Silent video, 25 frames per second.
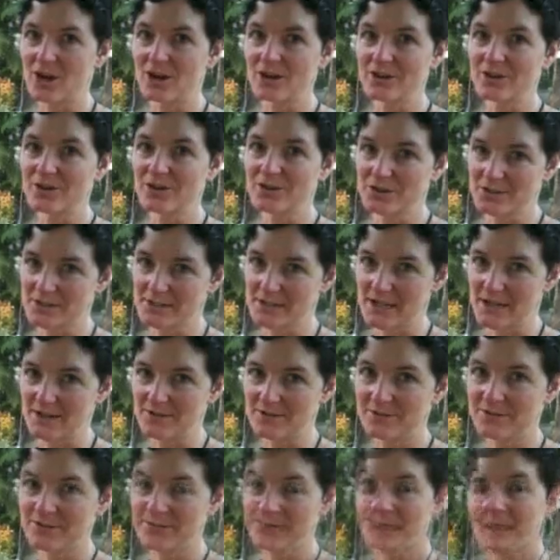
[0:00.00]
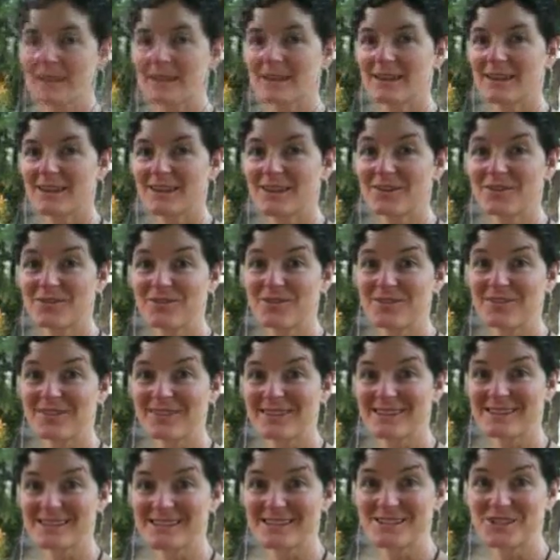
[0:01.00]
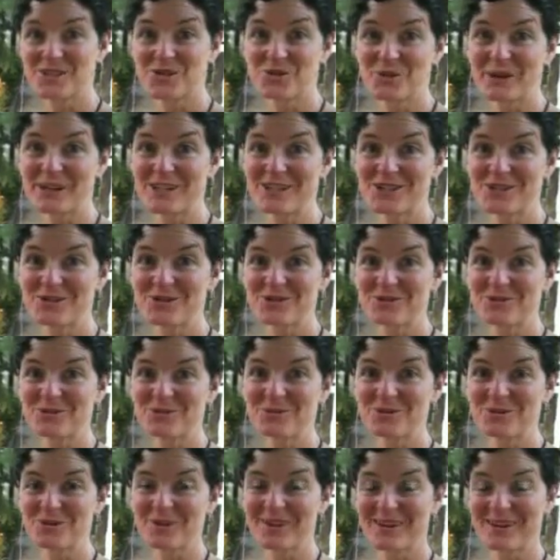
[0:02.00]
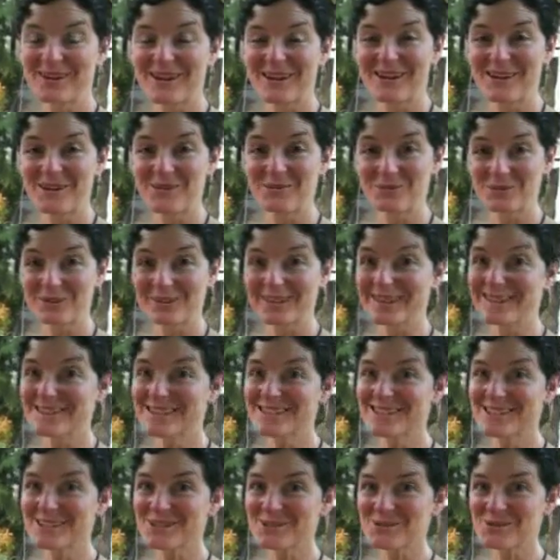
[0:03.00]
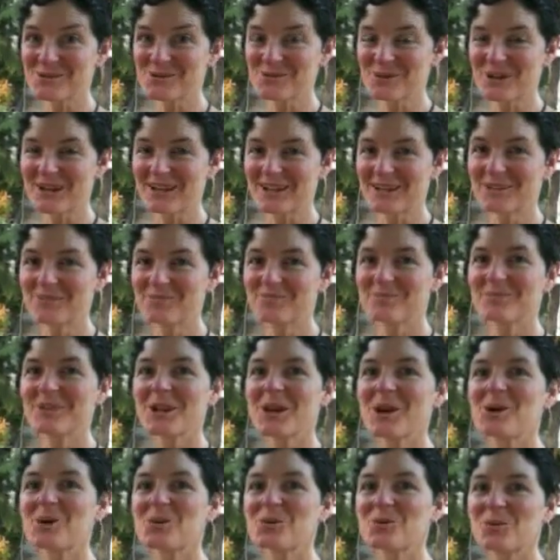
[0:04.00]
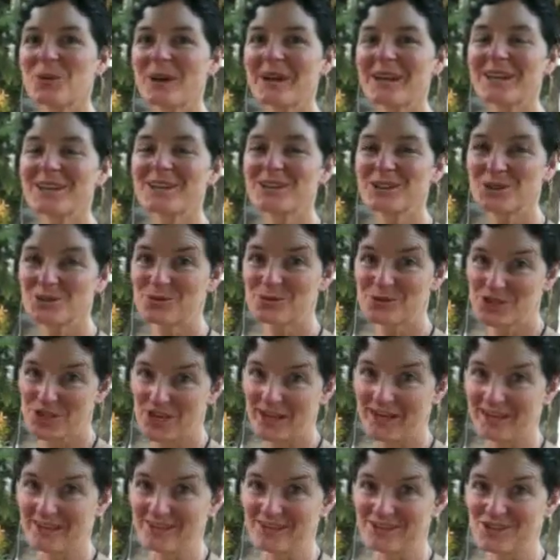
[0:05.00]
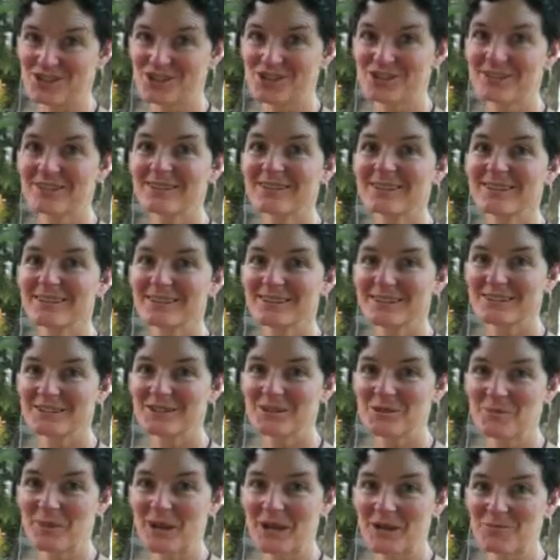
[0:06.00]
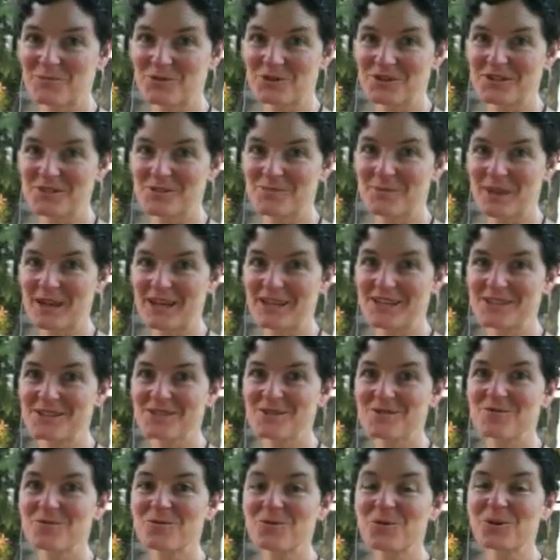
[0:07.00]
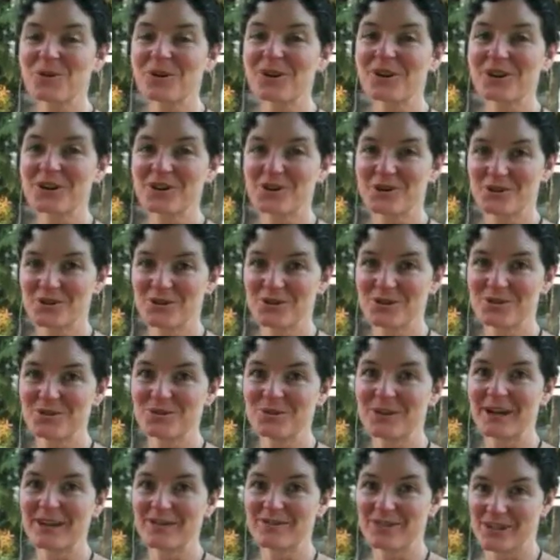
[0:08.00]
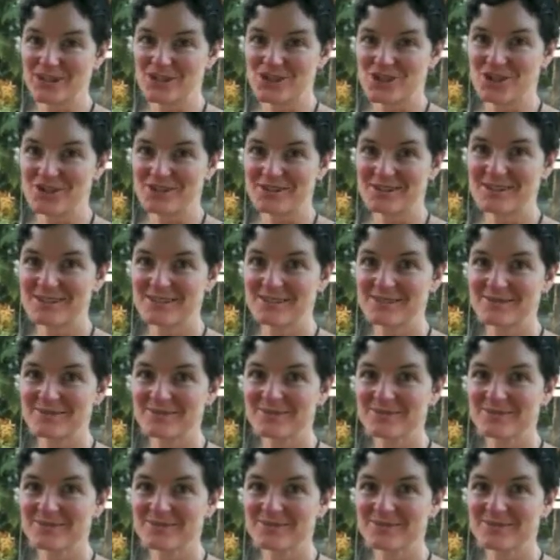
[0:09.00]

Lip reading: on herself. If this situation relates to you as well, what can you change to make more space for your new adventures?